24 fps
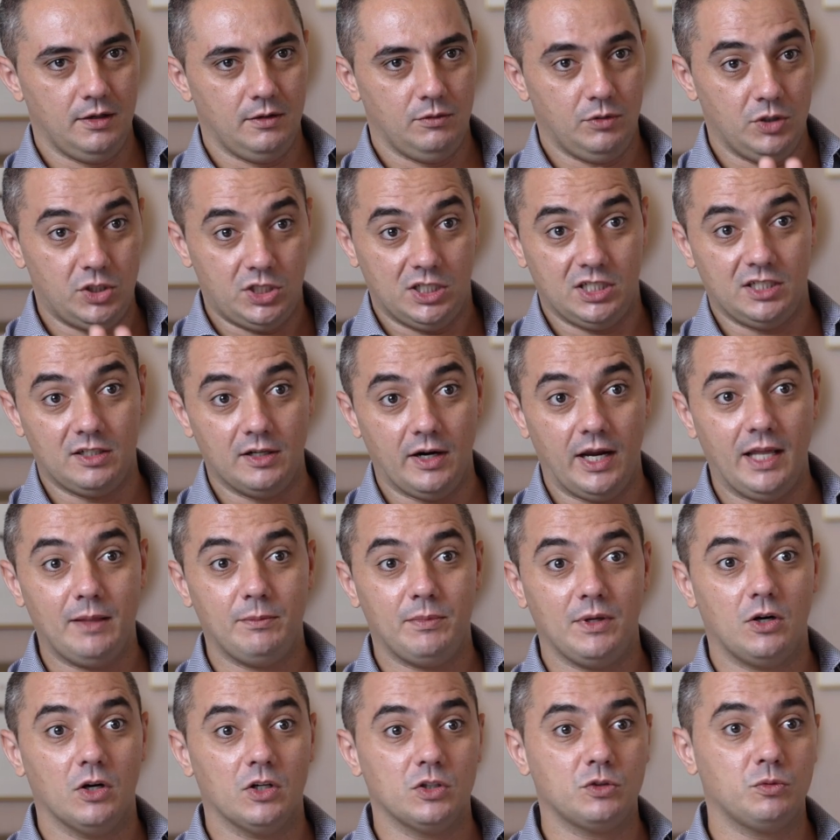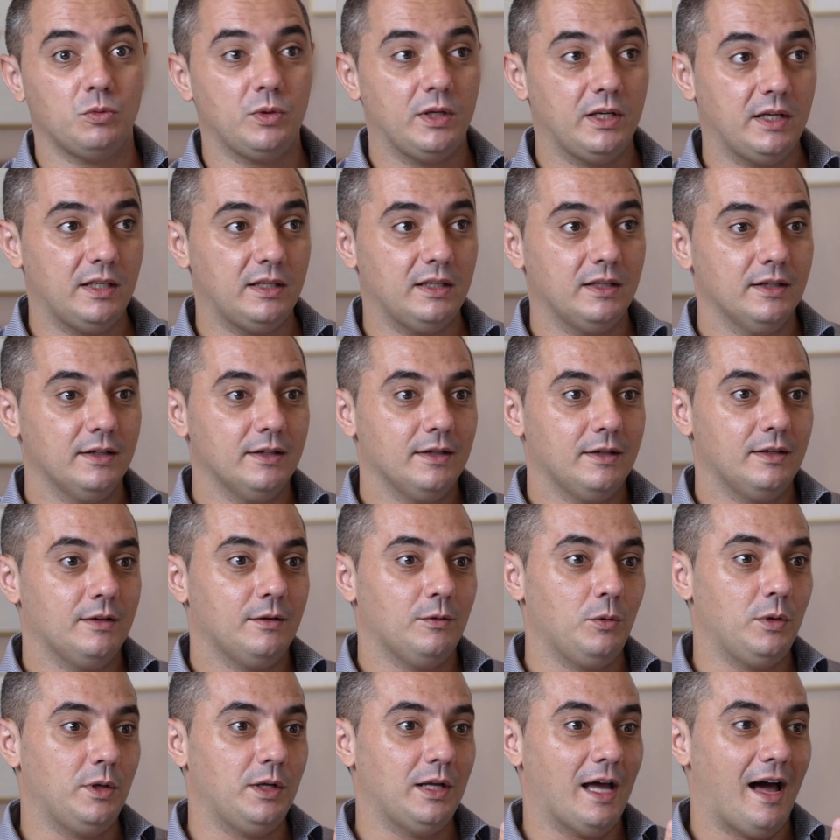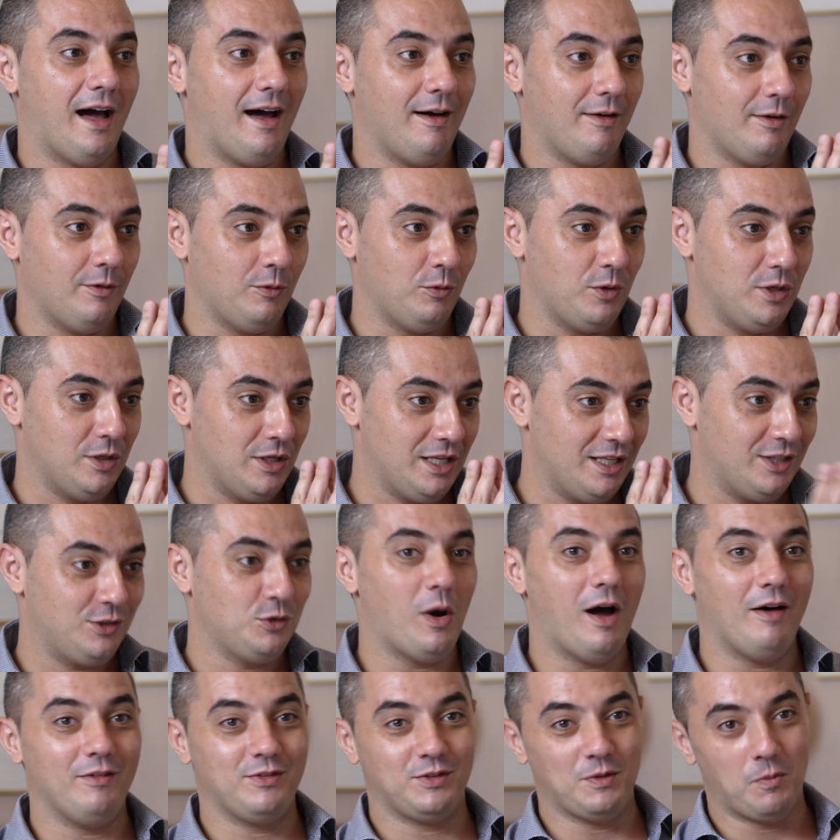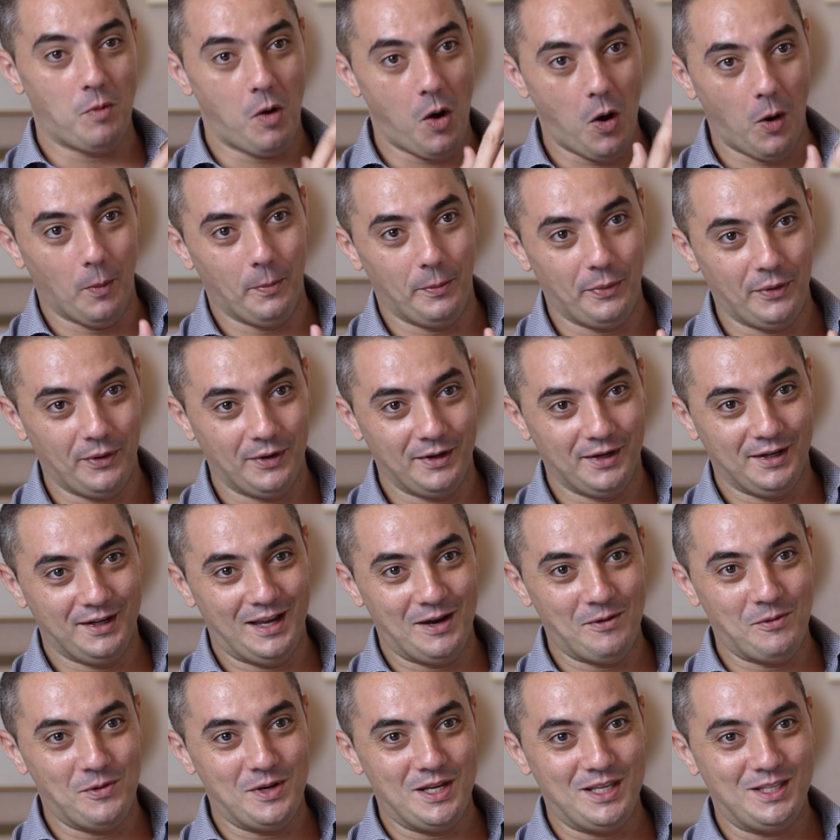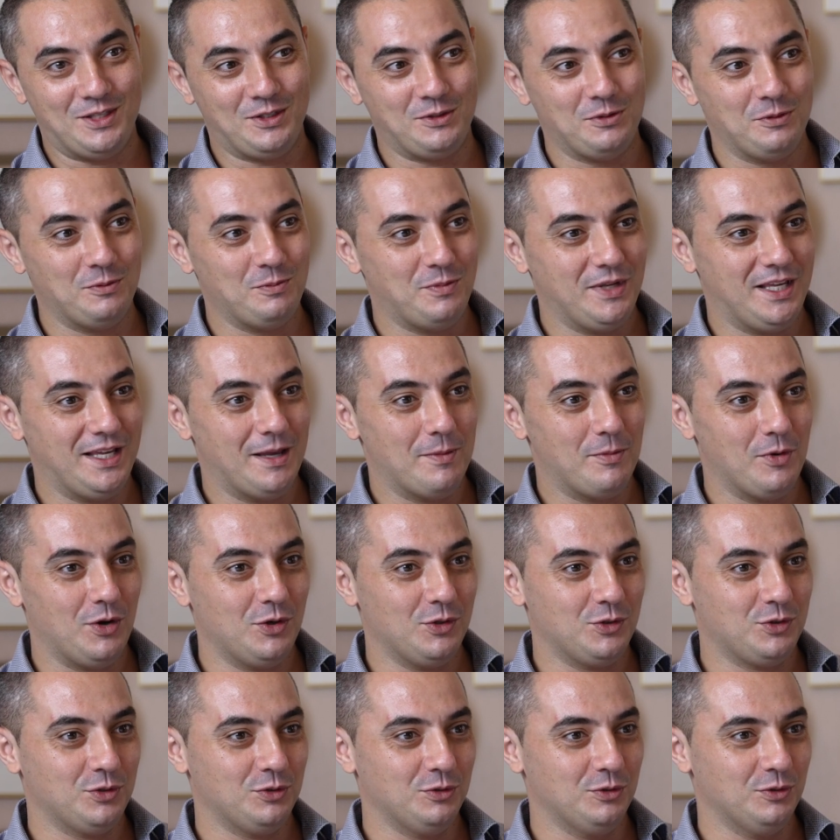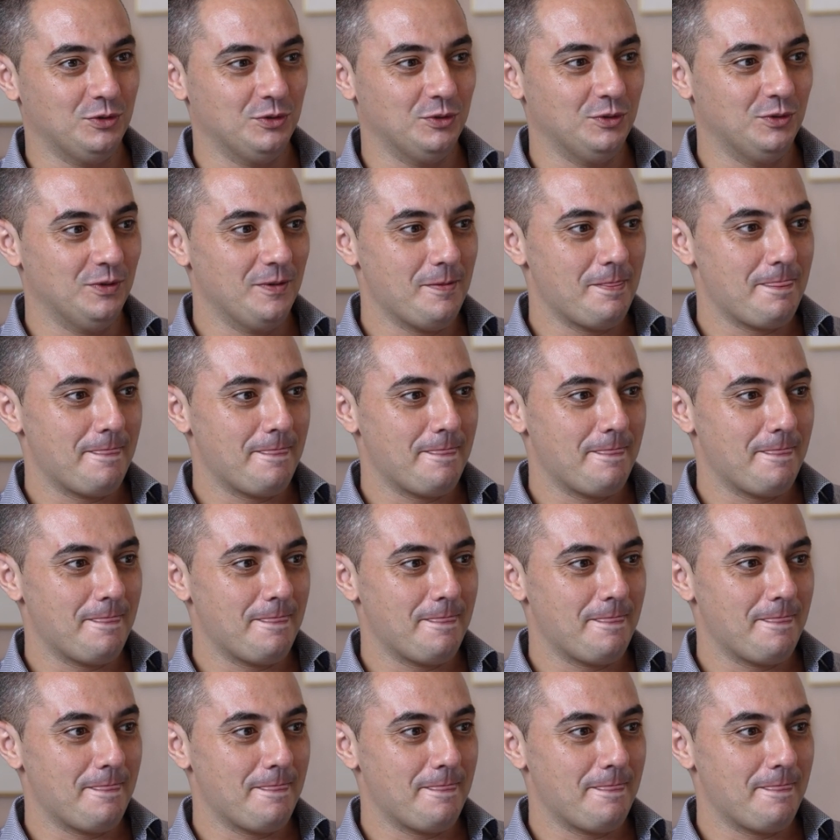Which is great because we need to have some hope, and we need to be able to